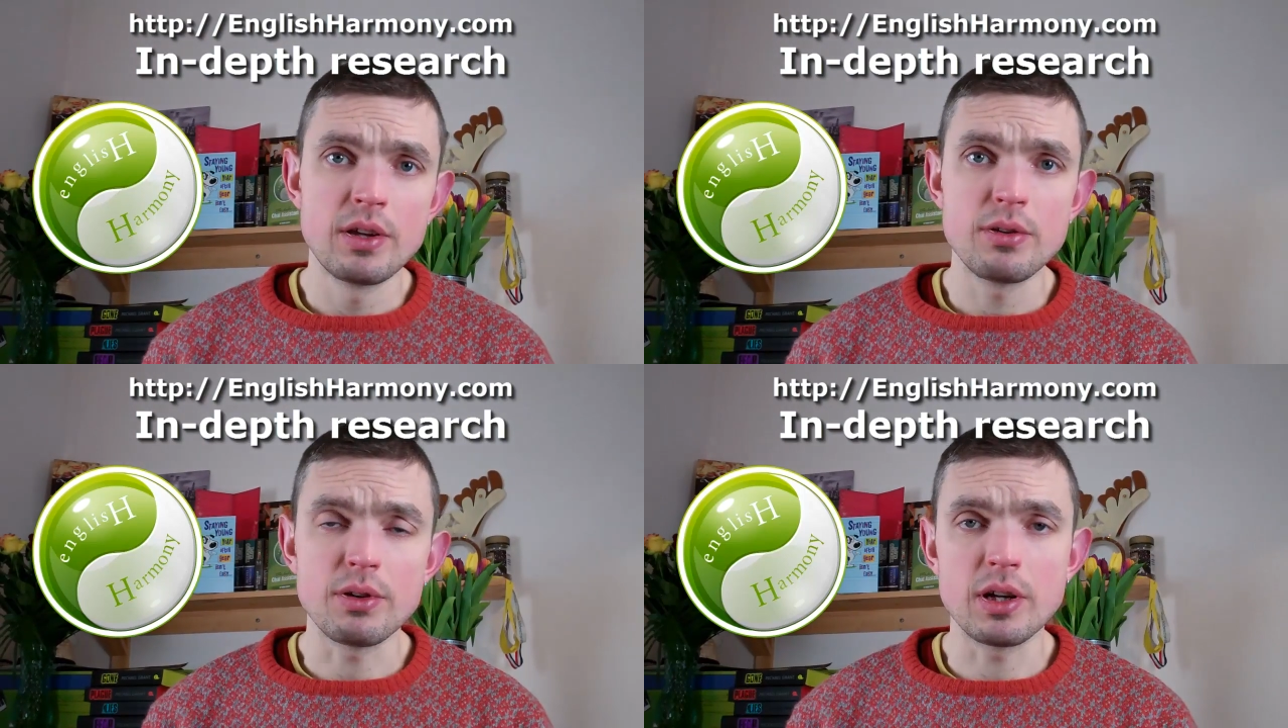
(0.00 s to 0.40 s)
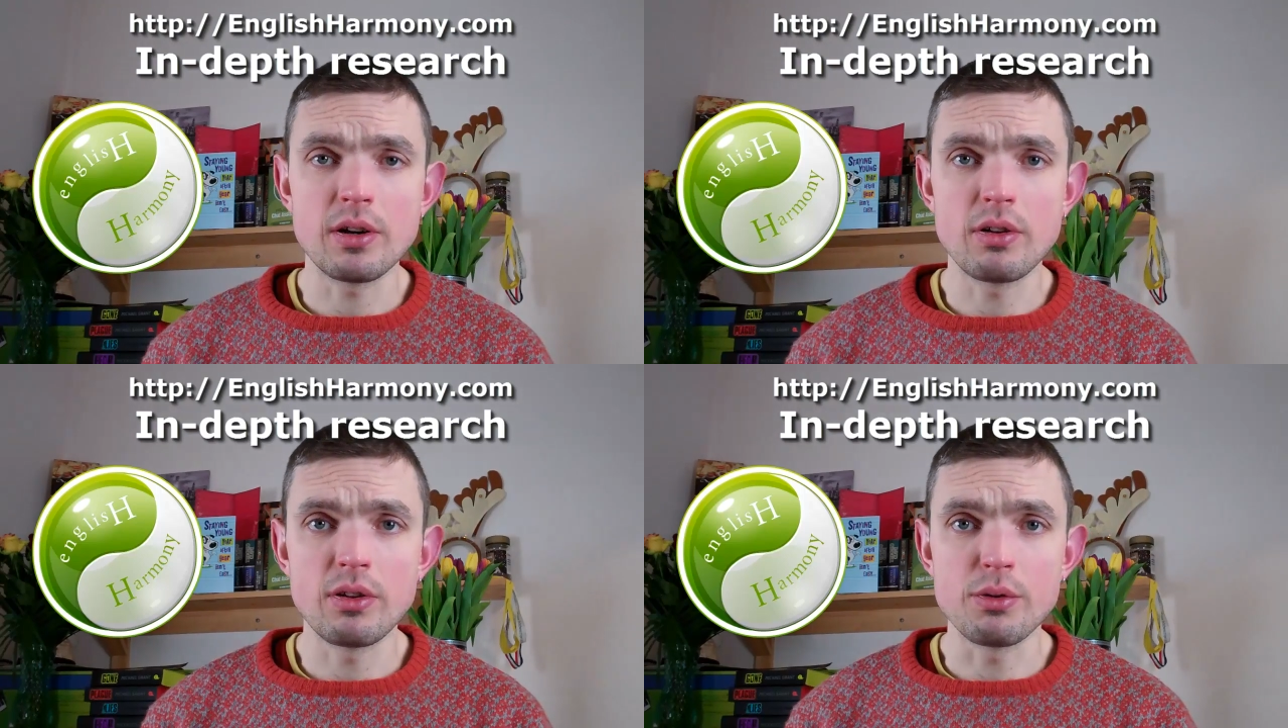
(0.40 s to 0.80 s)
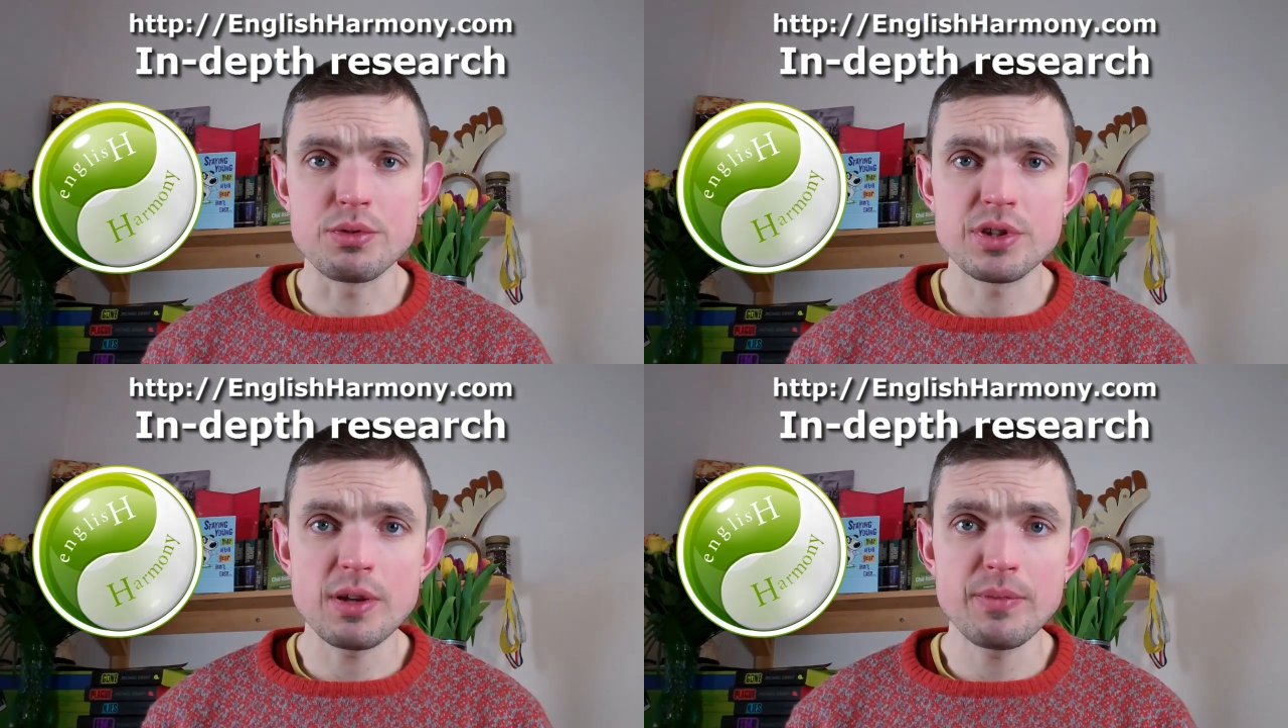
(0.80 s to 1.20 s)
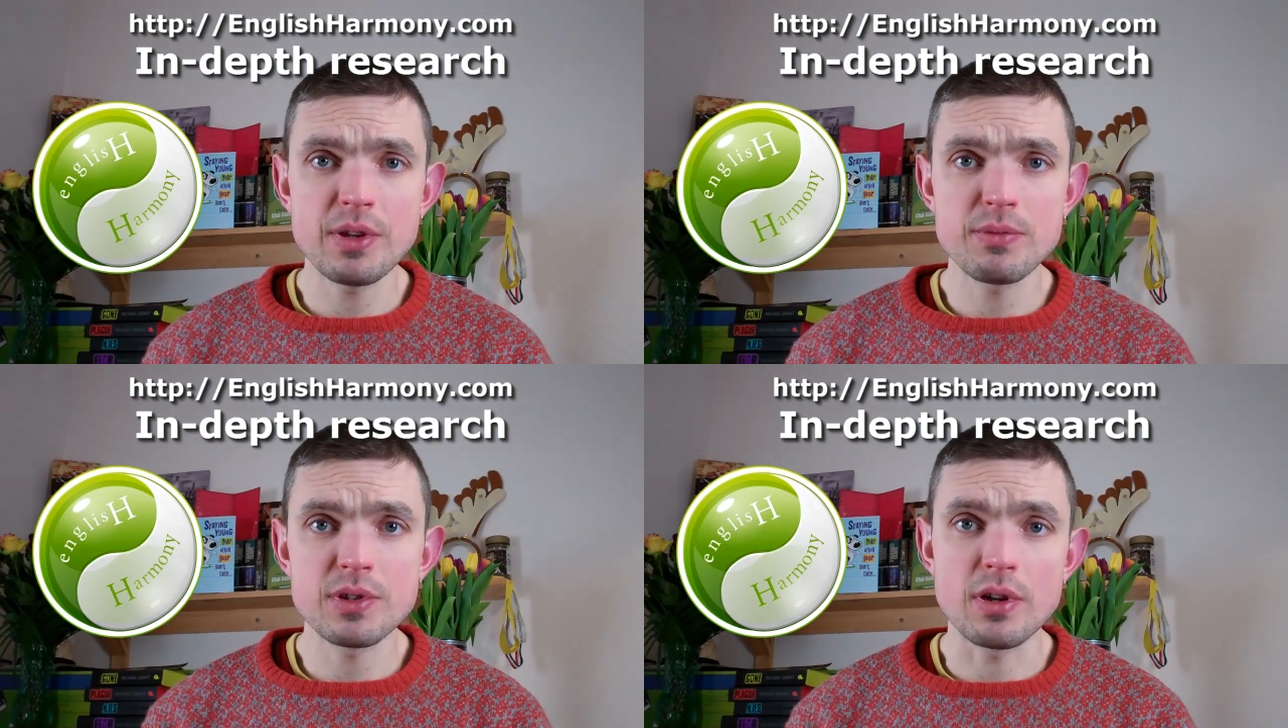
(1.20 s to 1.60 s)
you get all those
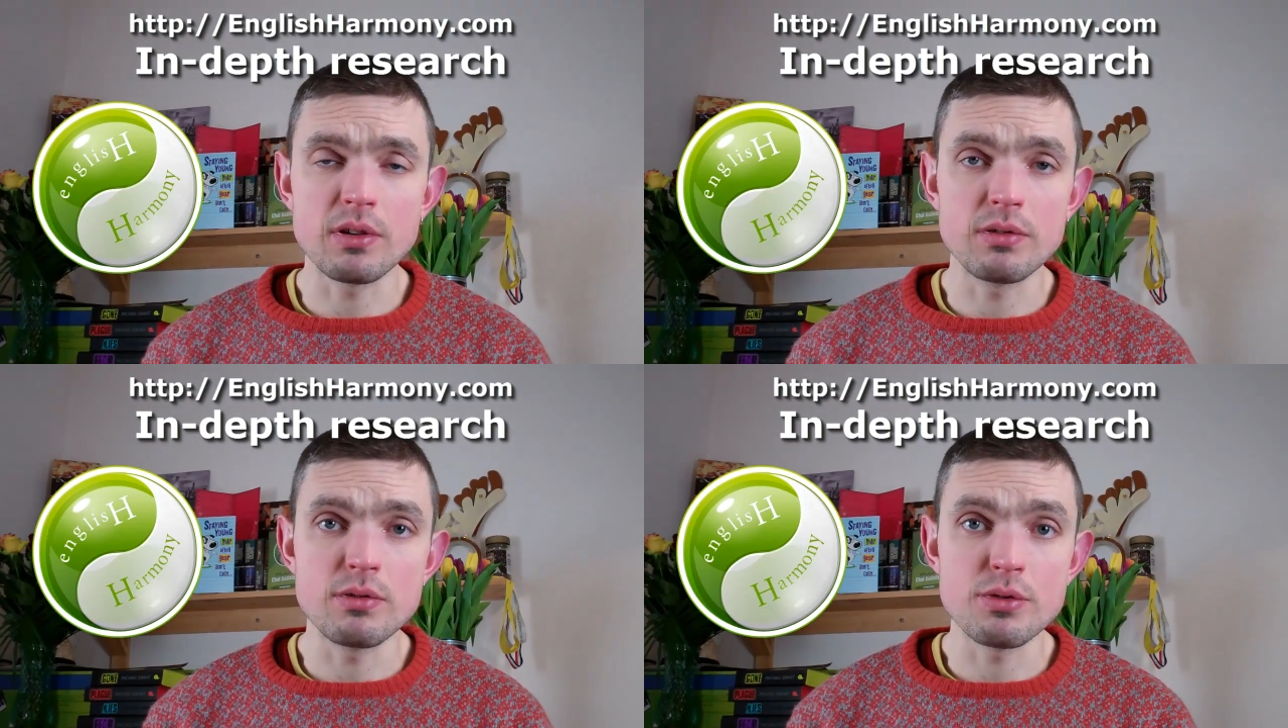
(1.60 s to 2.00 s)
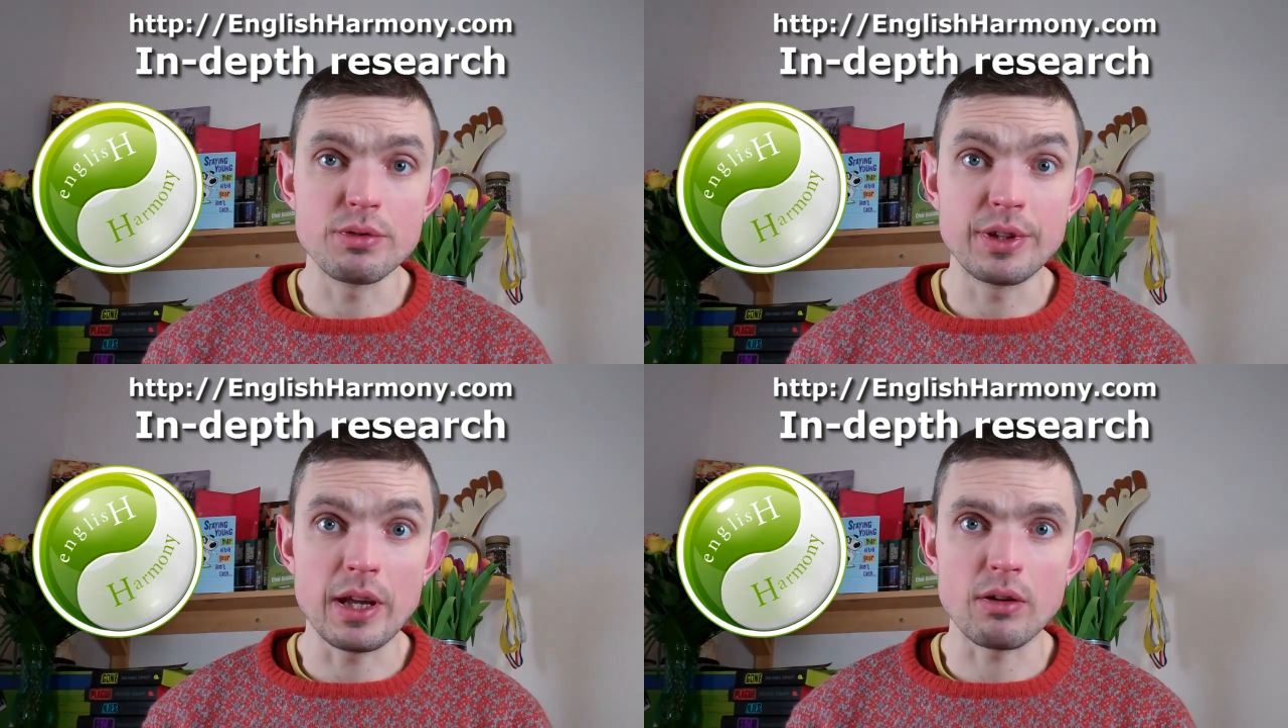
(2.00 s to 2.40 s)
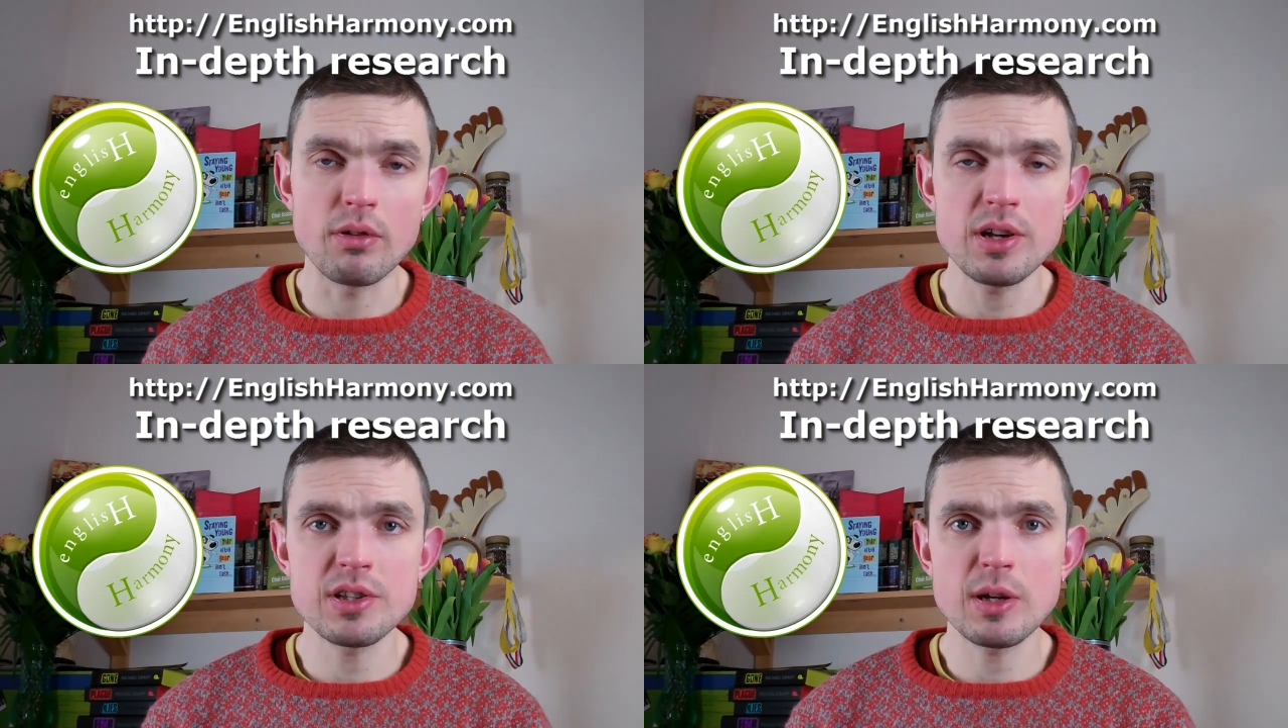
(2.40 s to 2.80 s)
symptoms, and you should take rest.